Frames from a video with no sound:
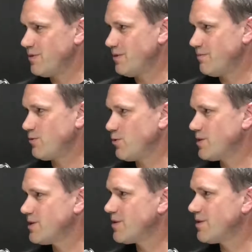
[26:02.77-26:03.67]
the raw
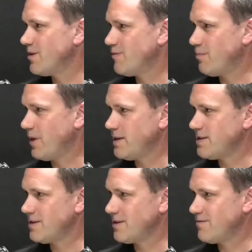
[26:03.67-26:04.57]
material of the
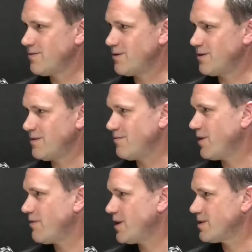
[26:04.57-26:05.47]
plastic for a
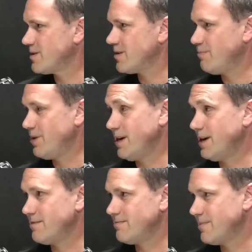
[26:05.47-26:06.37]
$5,000
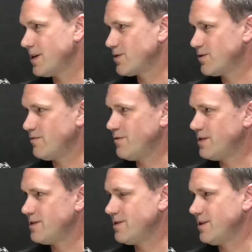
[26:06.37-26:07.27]
part, make sure it
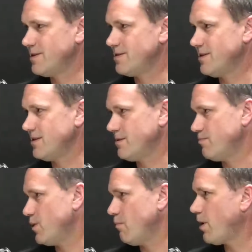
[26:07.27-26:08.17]
fits. So there's a
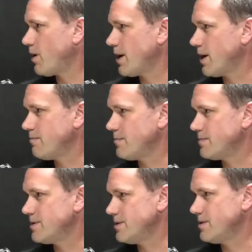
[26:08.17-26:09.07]
bit of mocking up,
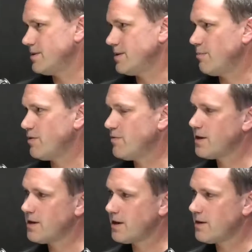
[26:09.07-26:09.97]
sort of dummy
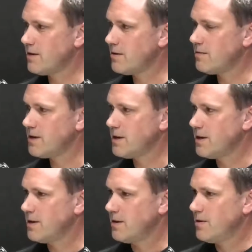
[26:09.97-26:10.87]
fitting that can go on.
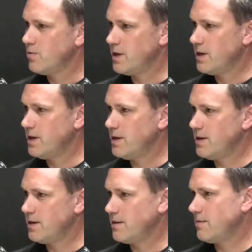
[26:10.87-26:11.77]

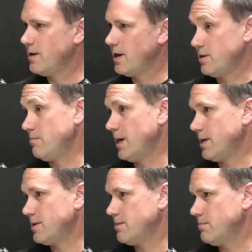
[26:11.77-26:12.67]
We actually
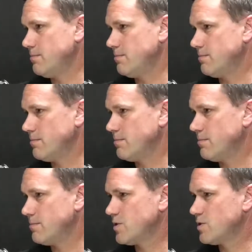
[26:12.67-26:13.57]
make
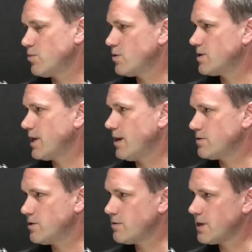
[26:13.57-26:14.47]
some small scale
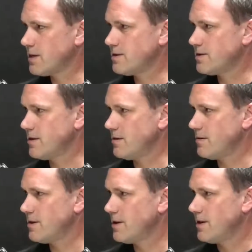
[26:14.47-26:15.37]
tooling, so